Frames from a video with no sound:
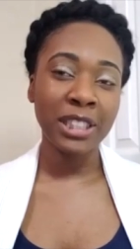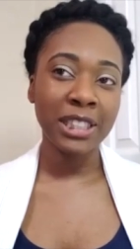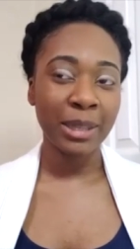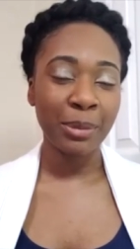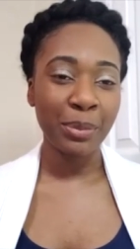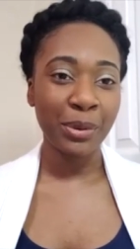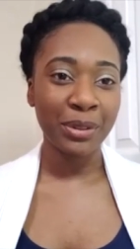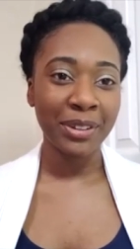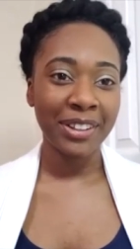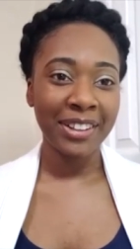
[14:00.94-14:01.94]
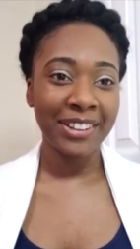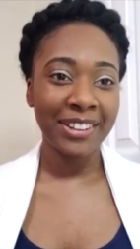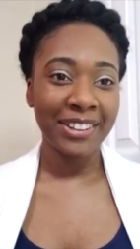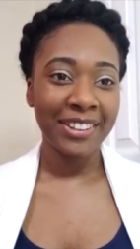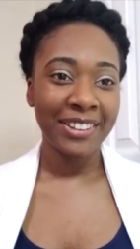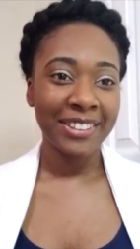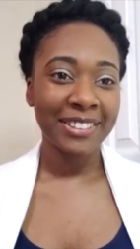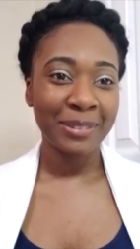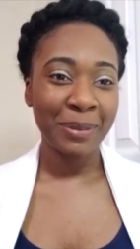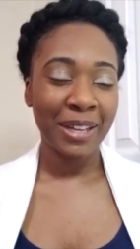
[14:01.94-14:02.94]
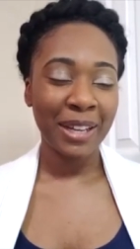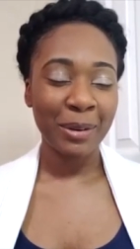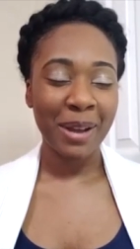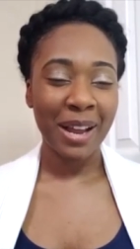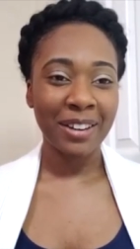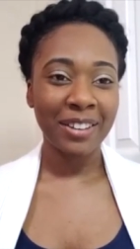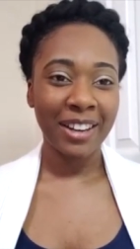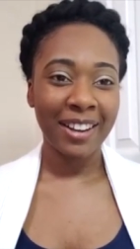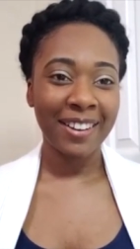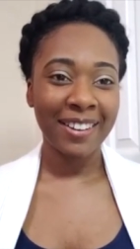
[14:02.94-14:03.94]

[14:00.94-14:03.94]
simple. Yeah, it's a beginner pattern. Yeah.